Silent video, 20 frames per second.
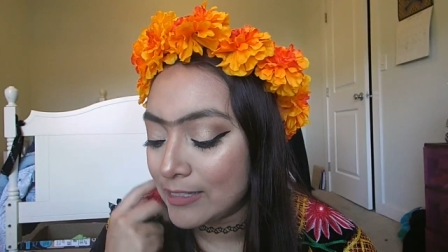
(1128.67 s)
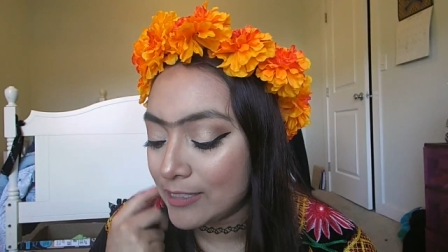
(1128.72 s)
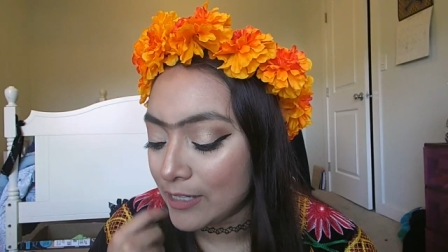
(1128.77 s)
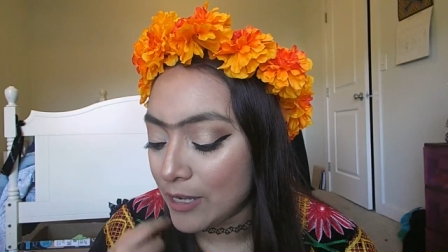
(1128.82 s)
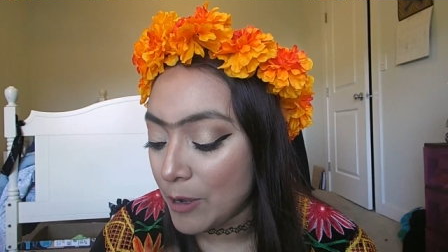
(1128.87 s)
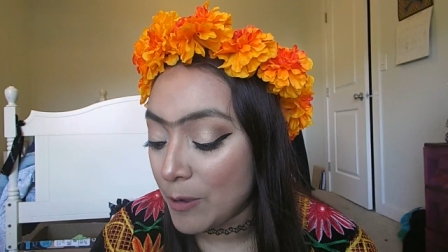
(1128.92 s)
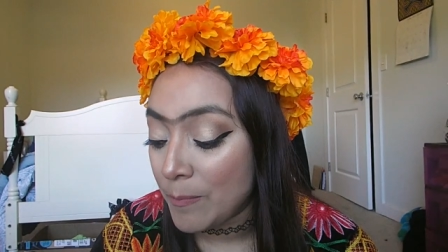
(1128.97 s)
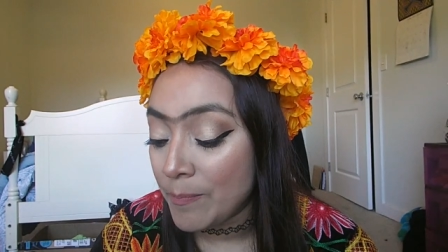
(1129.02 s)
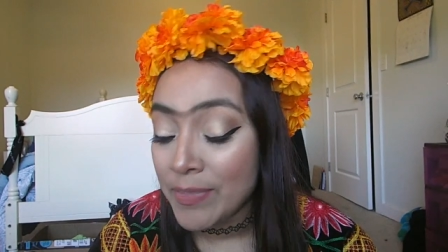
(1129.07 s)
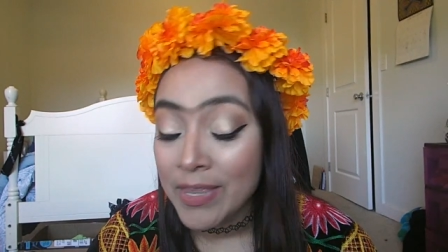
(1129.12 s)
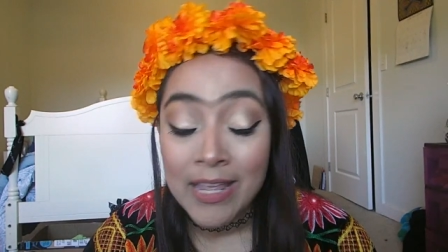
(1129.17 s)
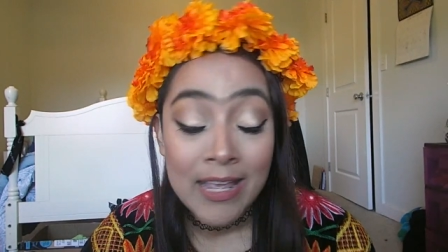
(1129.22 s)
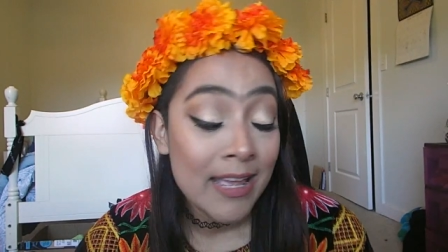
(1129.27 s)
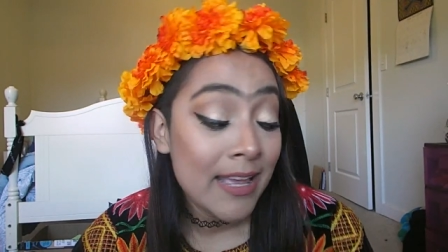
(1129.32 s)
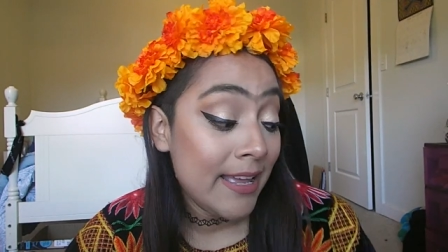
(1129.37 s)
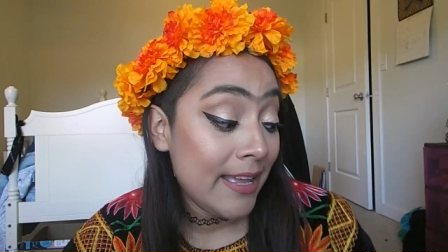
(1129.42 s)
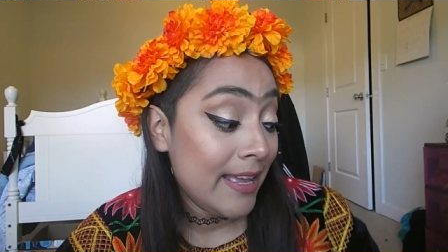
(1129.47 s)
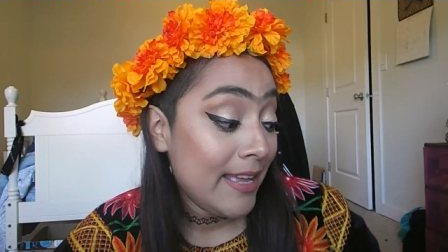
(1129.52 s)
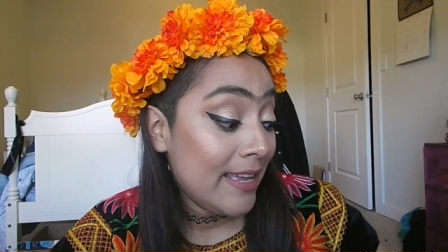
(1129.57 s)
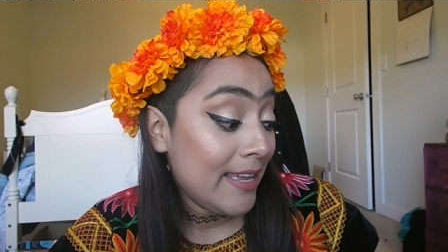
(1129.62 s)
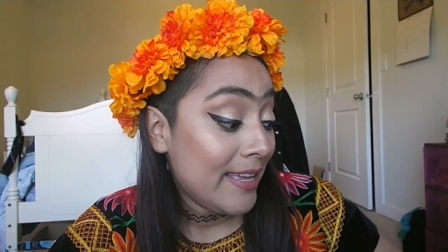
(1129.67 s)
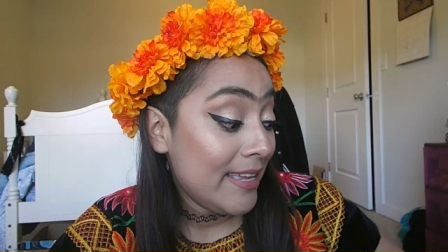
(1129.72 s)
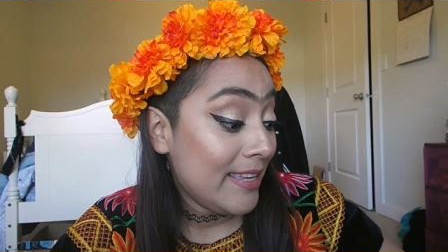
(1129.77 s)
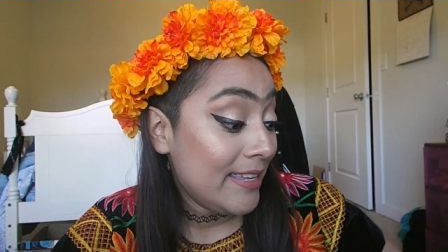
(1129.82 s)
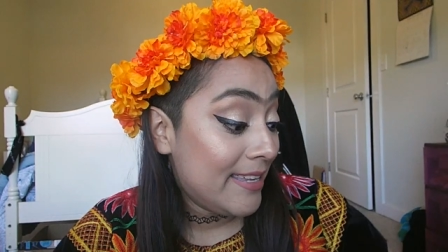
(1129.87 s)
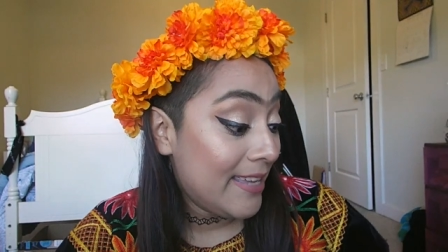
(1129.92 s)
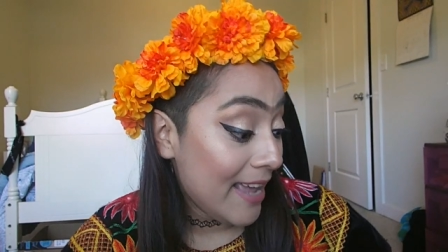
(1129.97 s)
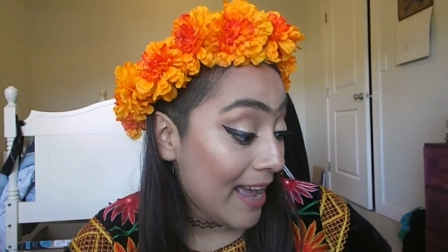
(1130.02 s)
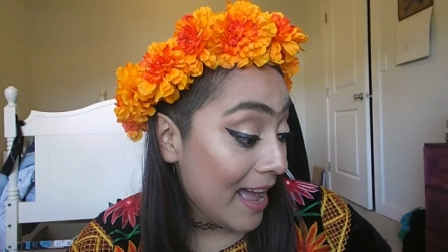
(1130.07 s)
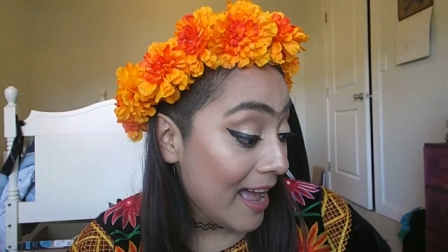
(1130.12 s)
So
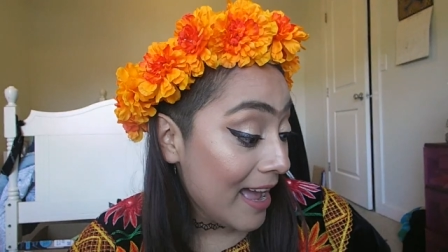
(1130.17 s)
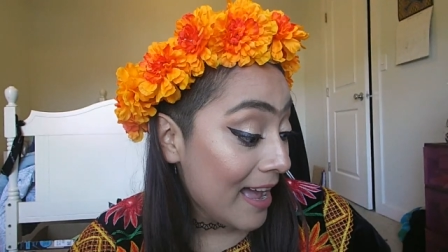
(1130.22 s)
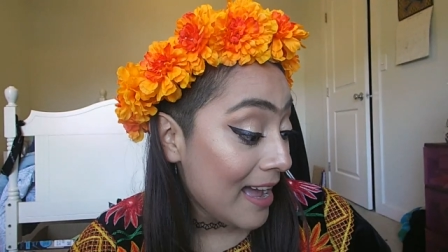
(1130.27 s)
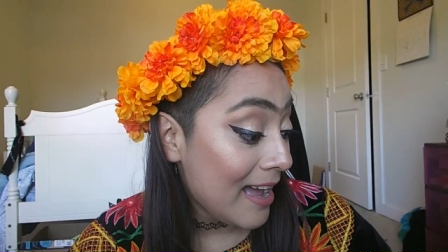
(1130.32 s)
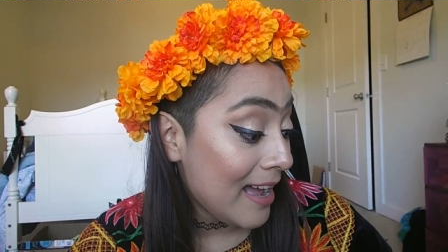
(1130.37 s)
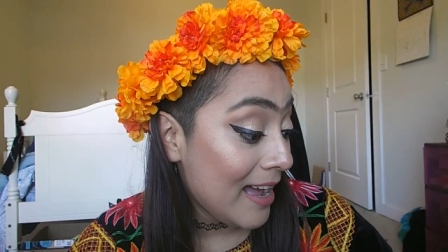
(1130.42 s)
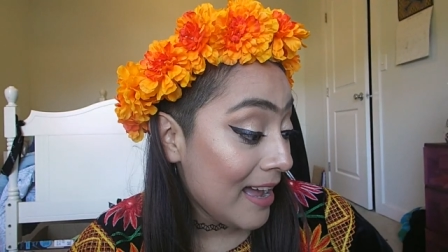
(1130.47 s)
yeah,